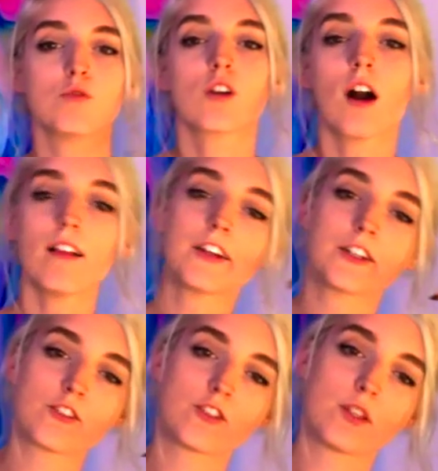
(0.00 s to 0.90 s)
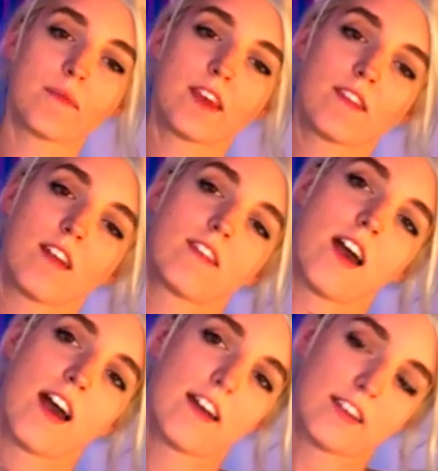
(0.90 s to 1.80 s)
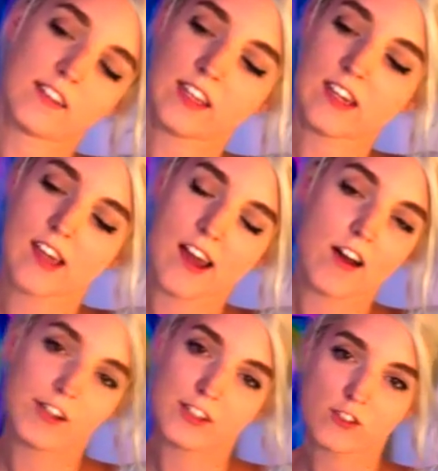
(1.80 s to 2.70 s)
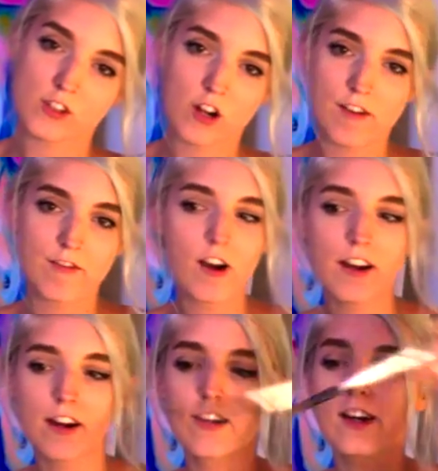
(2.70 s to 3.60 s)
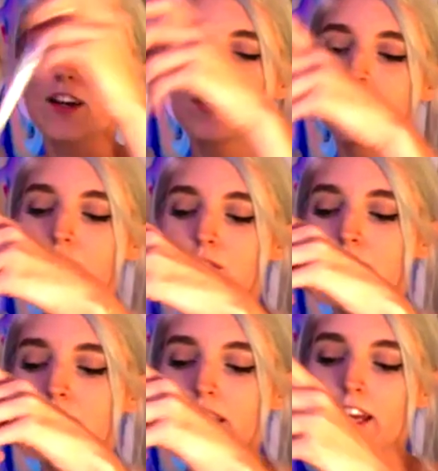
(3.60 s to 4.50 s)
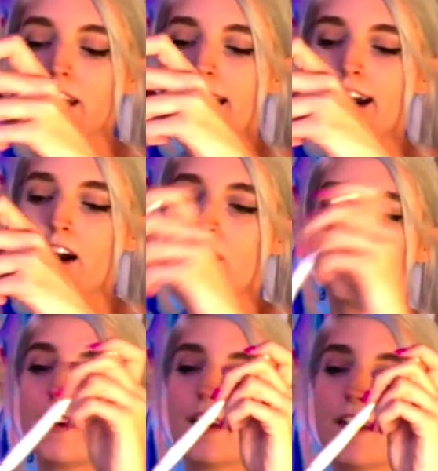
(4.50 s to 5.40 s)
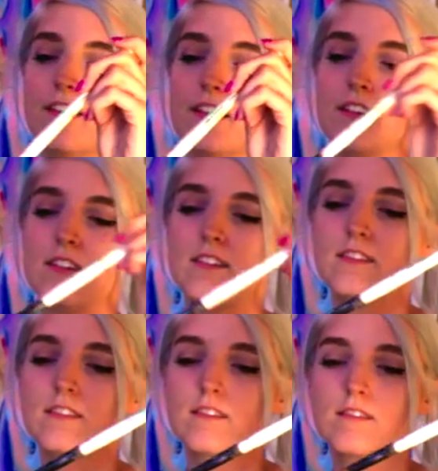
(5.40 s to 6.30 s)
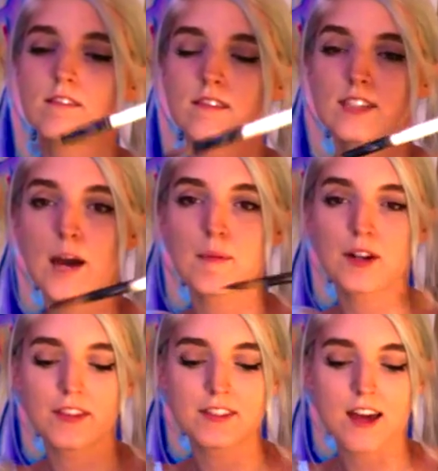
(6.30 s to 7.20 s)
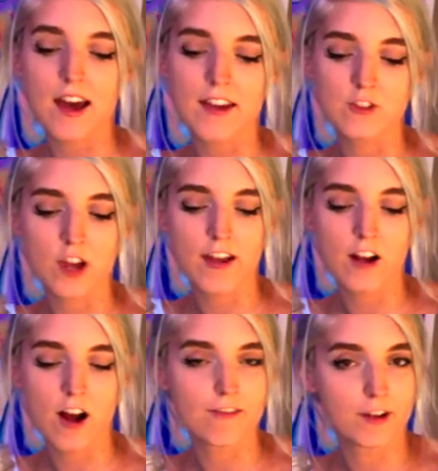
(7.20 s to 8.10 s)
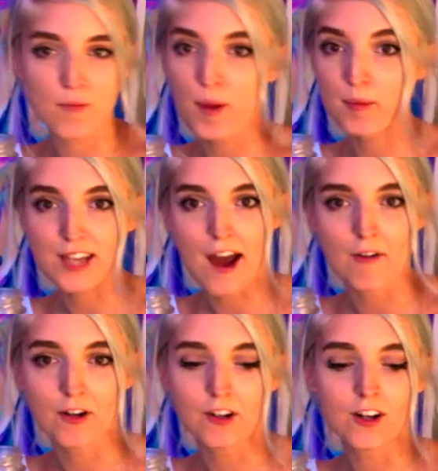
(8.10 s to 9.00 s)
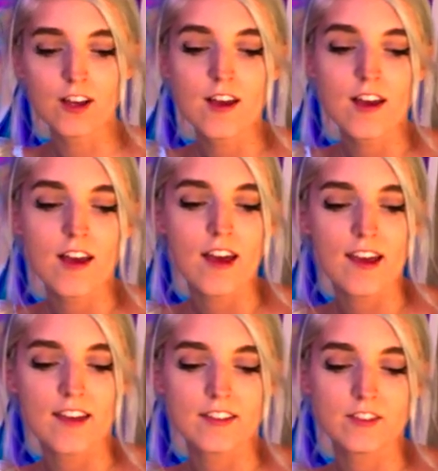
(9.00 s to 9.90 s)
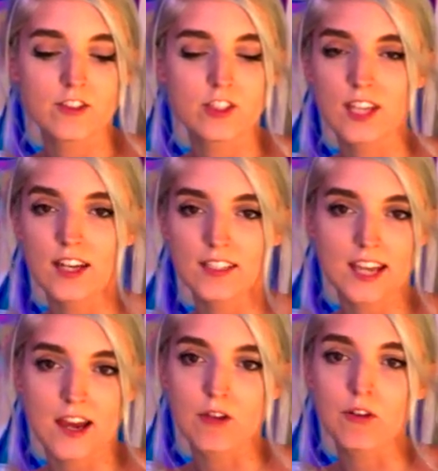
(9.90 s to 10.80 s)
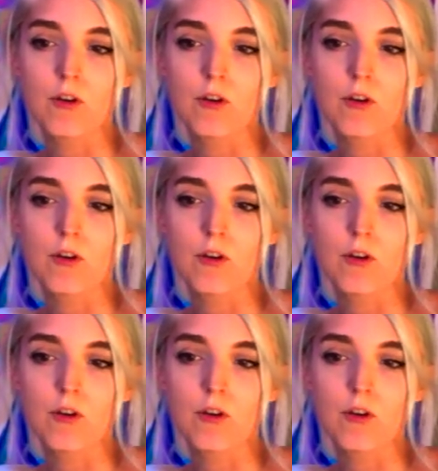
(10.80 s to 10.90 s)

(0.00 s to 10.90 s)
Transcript: colors or something like that, cleaning out in your jar of water, you want to clean it out and then tap it on the side, dry it off on a paper towel, and just set it down.